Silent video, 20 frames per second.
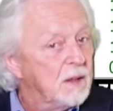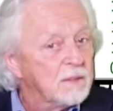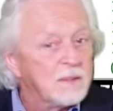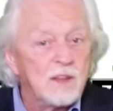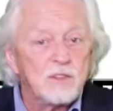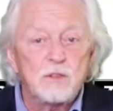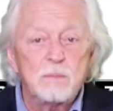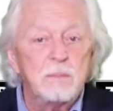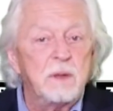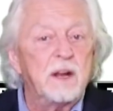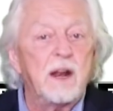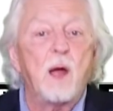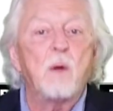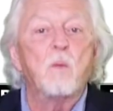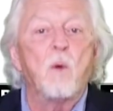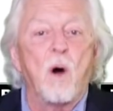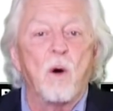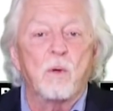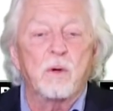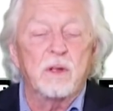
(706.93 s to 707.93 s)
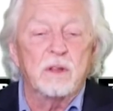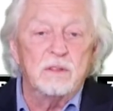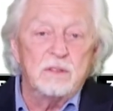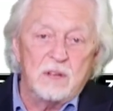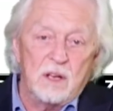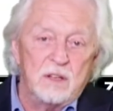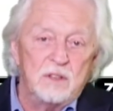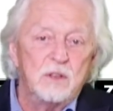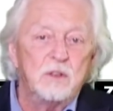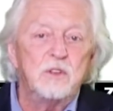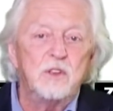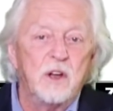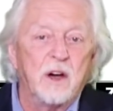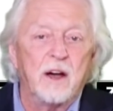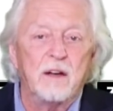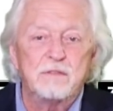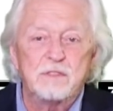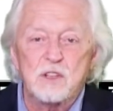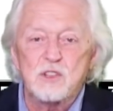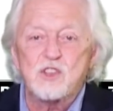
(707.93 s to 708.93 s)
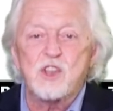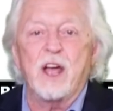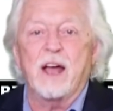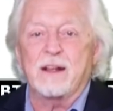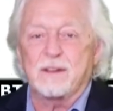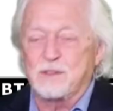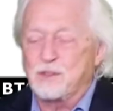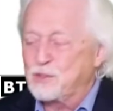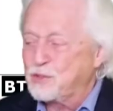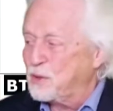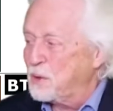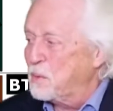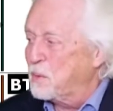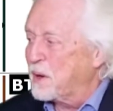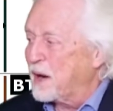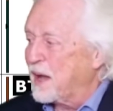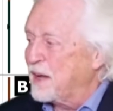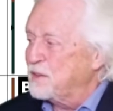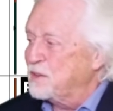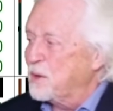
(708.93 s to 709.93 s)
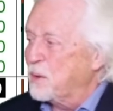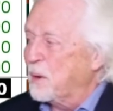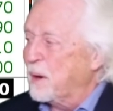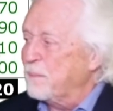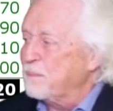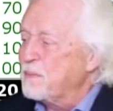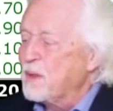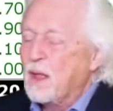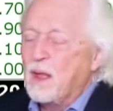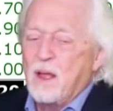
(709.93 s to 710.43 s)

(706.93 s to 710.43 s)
Doesn't mean I won't continue. You'll have to check to see when I do it.